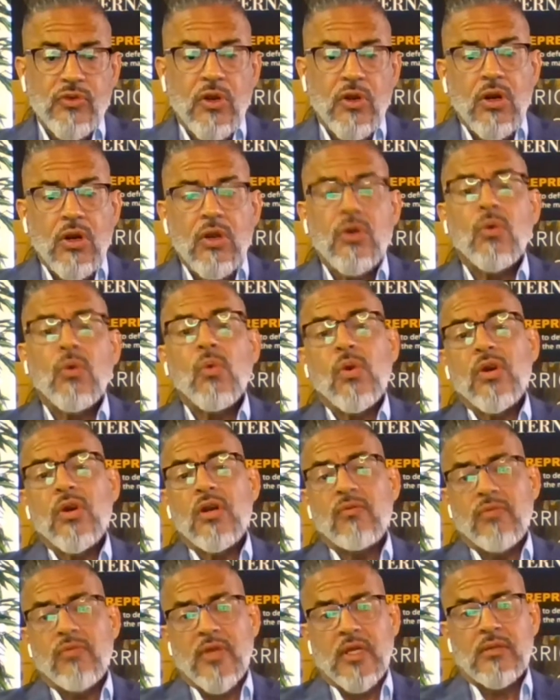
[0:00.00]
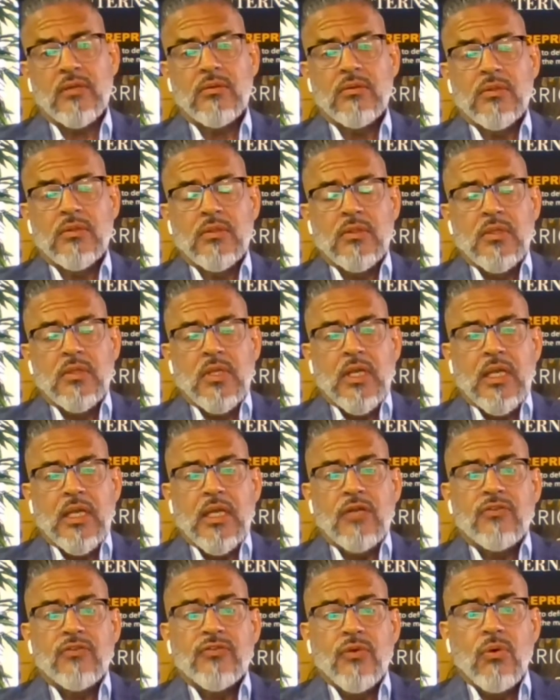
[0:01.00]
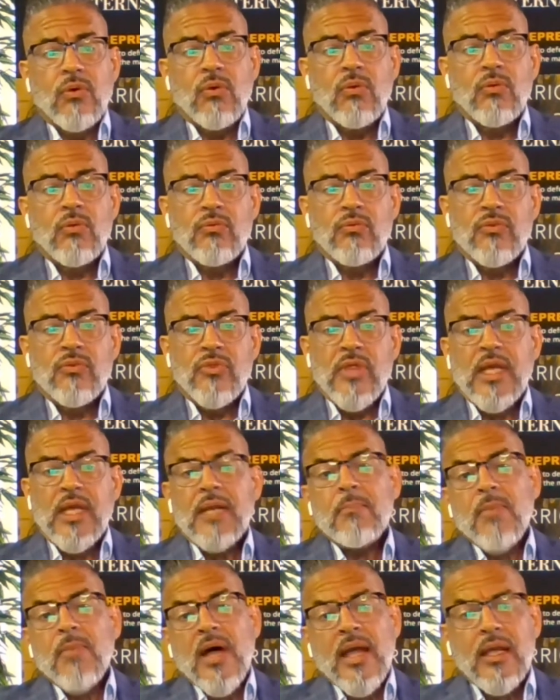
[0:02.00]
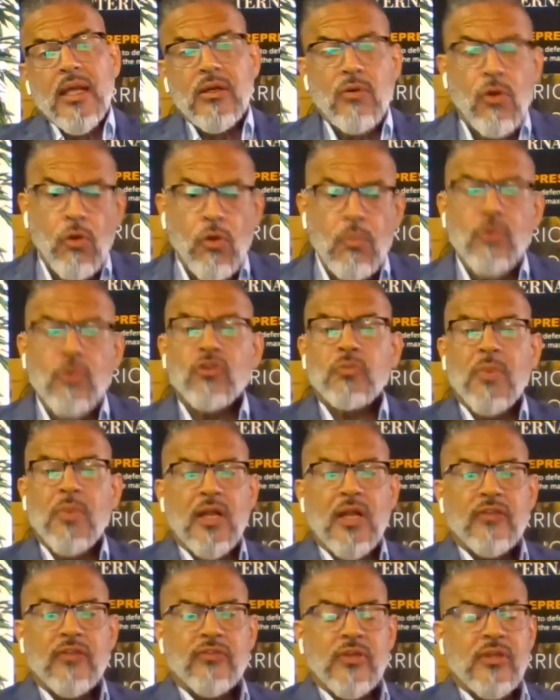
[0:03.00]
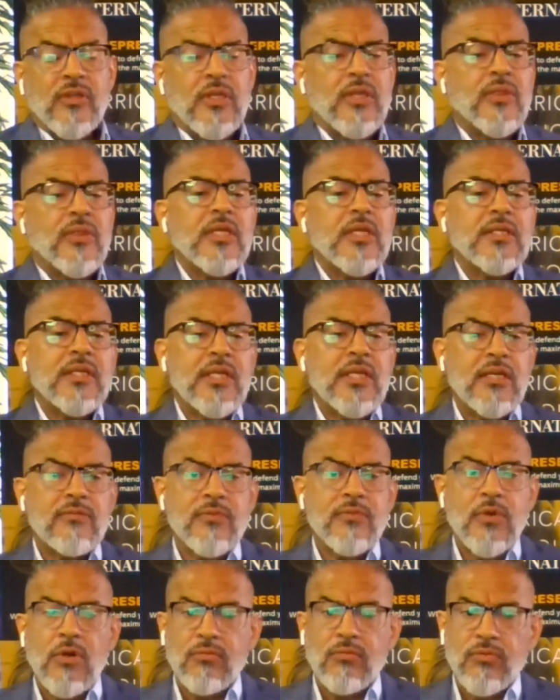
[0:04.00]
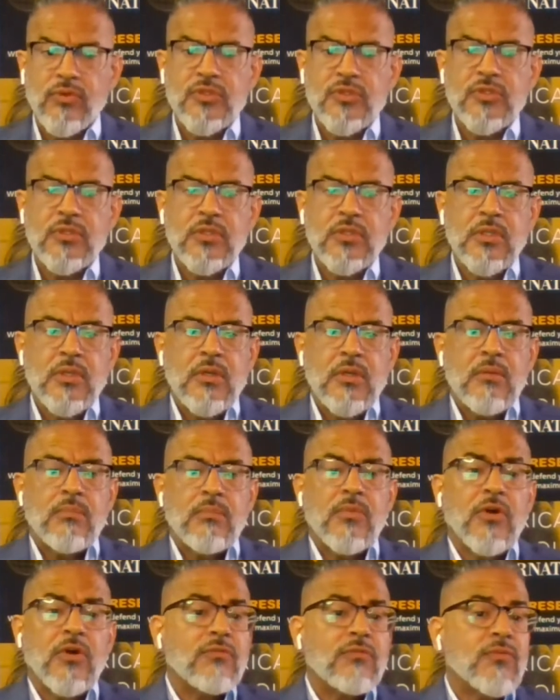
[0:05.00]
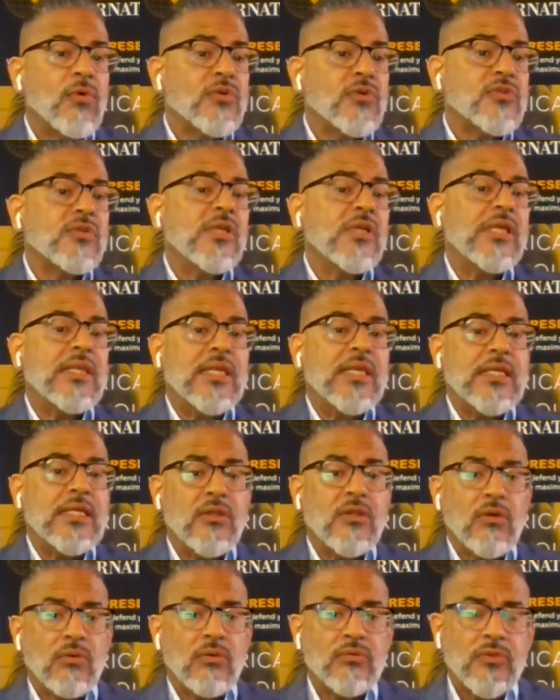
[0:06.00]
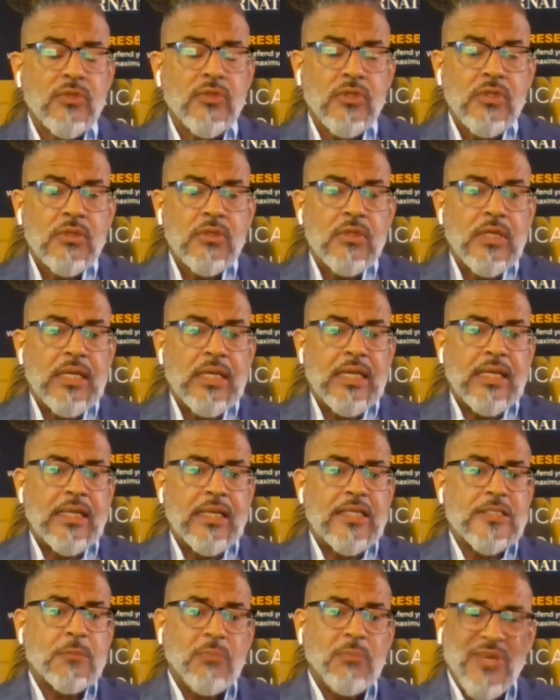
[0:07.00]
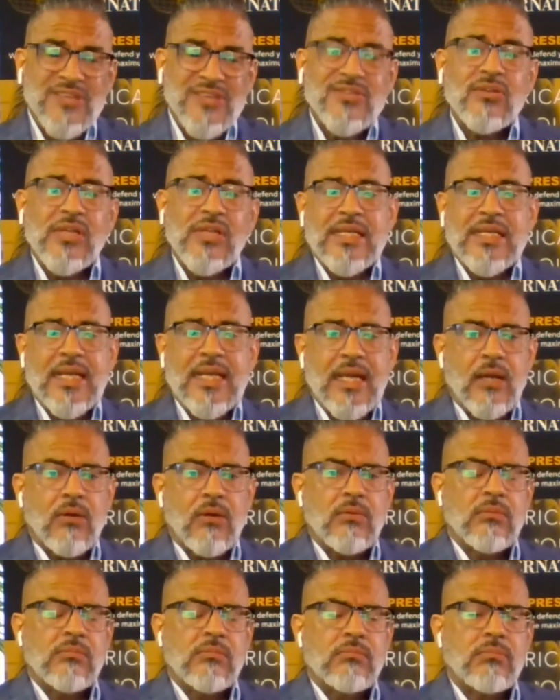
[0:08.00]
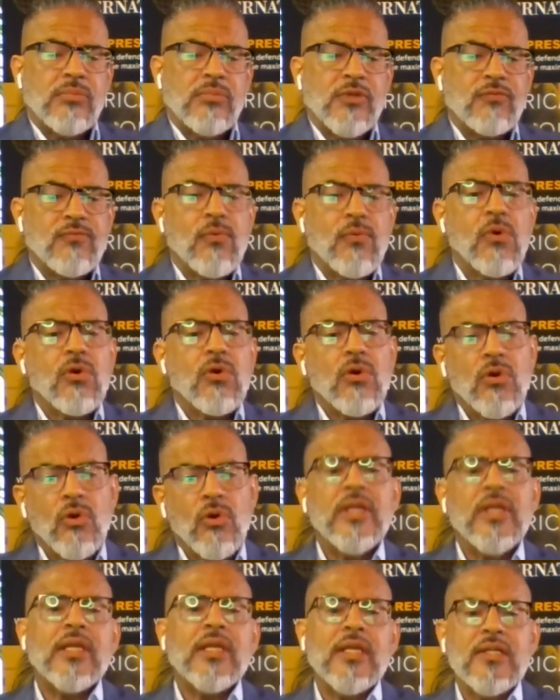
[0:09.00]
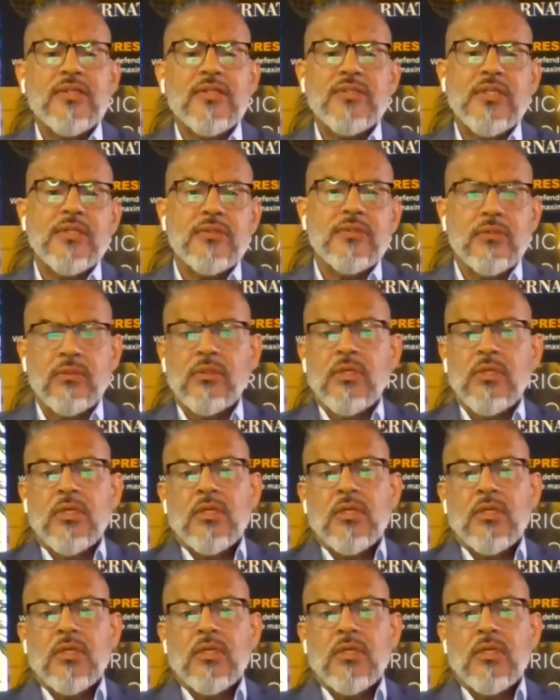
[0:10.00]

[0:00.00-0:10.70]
are unaware of that. And so they buy a homeowner's policy, they think they have coverage, but unfortunately they don't. Especially now, before hurricane season